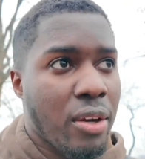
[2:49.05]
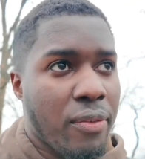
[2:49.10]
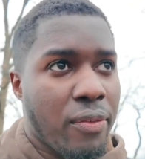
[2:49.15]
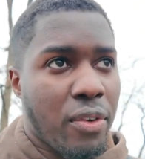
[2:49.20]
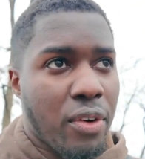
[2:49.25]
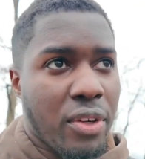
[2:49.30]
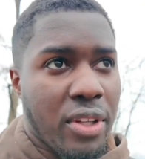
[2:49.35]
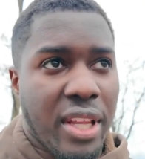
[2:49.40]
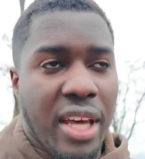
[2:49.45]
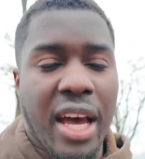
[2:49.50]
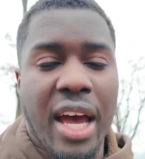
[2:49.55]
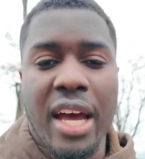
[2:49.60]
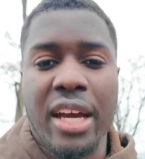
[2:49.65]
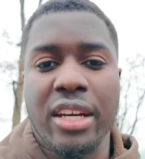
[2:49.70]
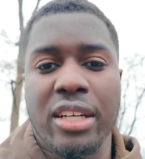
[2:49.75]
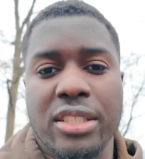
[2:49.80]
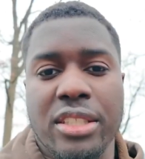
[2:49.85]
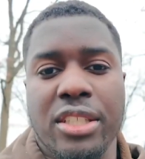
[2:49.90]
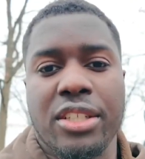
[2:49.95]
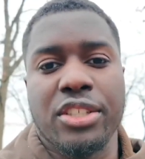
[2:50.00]
for the
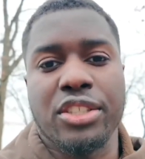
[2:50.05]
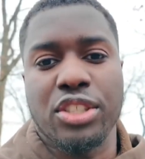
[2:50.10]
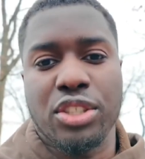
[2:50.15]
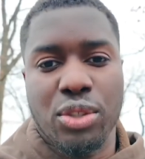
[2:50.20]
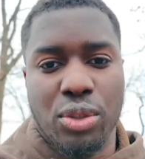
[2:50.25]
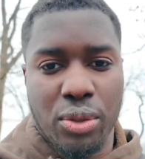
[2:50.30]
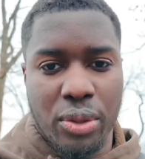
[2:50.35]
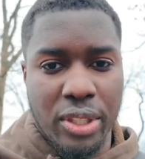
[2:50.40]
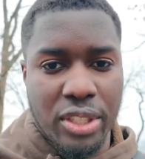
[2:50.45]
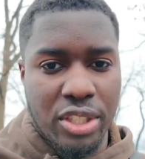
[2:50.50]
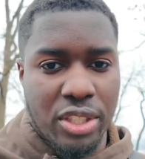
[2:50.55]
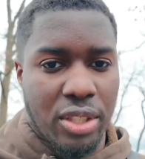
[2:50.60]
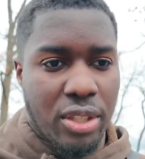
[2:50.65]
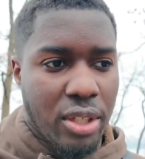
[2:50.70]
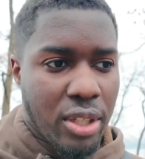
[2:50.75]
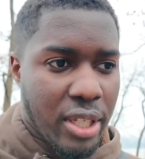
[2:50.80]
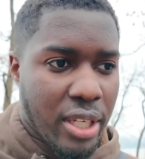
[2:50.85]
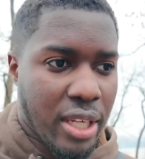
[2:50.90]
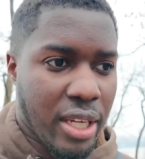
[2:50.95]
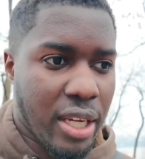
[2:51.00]
higher tier storage, you're
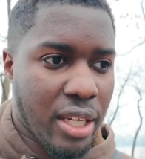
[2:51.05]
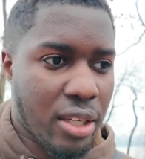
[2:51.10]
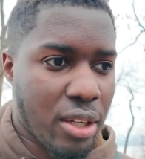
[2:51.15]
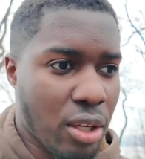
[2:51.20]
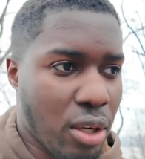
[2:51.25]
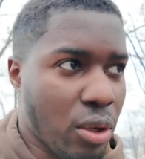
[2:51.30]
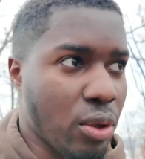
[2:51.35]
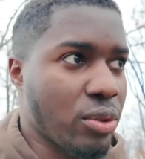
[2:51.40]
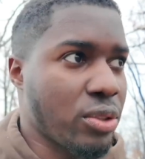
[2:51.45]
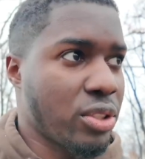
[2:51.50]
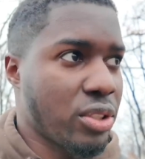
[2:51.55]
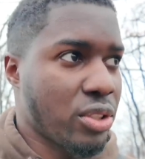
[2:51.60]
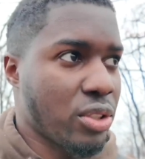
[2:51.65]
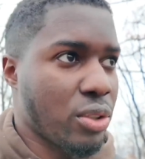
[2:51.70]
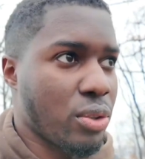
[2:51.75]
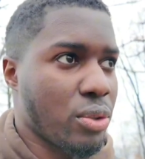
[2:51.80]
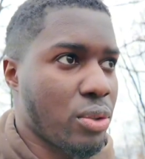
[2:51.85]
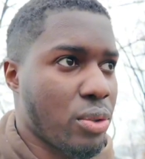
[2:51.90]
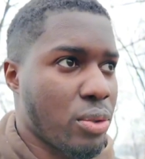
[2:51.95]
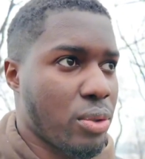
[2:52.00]
looking close
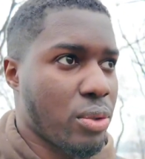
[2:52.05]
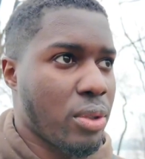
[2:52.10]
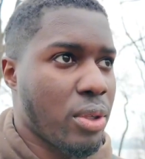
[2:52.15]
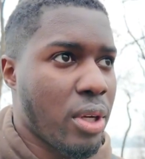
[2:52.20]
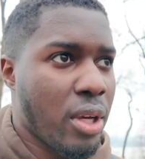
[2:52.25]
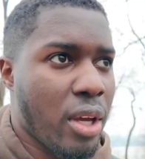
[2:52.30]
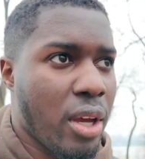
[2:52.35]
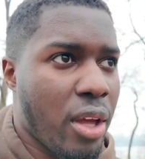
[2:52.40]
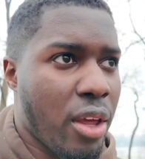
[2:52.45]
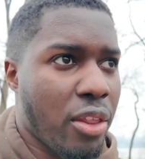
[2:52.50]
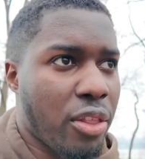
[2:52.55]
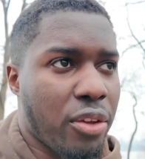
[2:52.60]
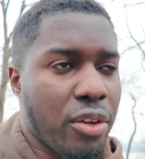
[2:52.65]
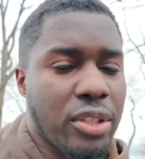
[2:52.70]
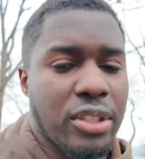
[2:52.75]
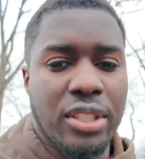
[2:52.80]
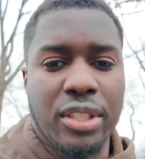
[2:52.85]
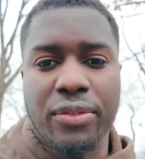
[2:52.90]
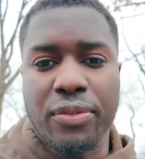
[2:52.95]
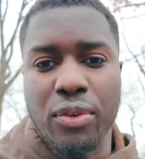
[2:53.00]
to
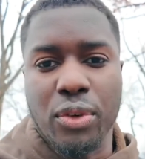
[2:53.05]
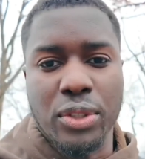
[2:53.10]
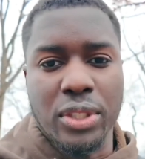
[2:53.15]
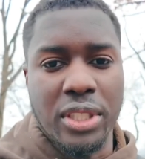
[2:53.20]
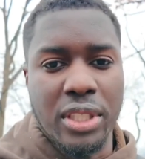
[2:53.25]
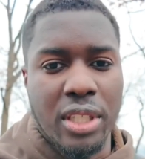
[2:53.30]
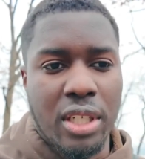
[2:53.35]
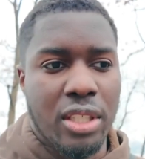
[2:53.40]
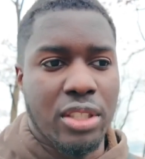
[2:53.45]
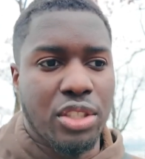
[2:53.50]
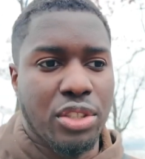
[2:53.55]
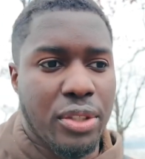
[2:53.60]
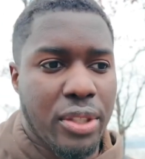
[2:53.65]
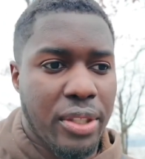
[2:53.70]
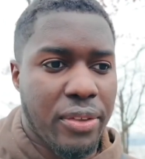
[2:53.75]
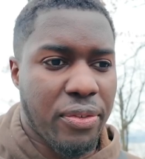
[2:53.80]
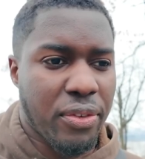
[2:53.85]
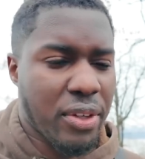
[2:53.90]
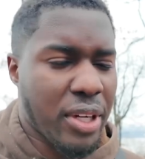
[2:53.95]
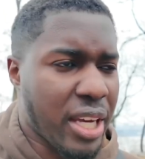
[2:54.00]

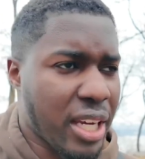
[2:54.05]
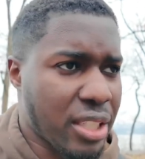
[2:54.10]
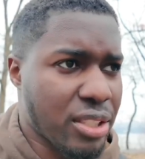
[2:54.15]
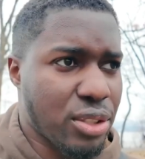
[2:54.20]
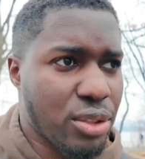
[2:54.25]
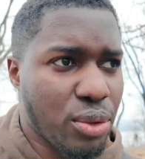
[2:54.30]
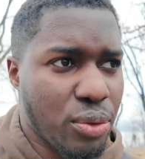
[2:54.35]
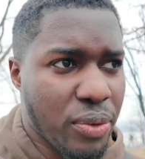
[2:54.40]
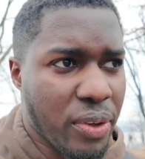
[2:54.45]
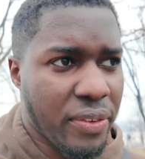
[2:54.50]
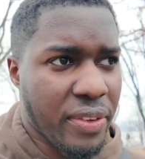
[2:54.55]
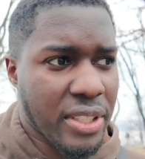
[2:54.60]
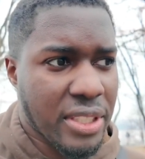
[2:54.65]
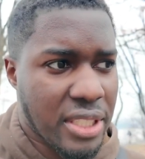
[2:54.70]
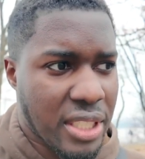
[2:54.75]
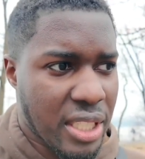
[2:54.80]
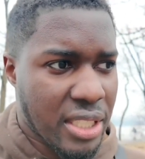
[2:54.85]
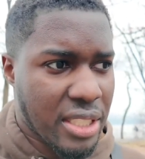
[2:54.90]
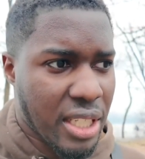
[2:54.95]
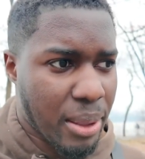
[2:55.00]
1400 for like a
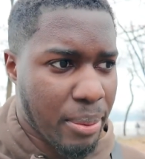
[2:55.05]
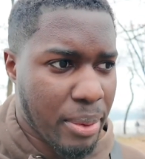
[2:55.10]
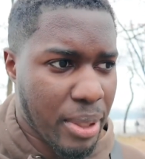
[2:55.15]
256,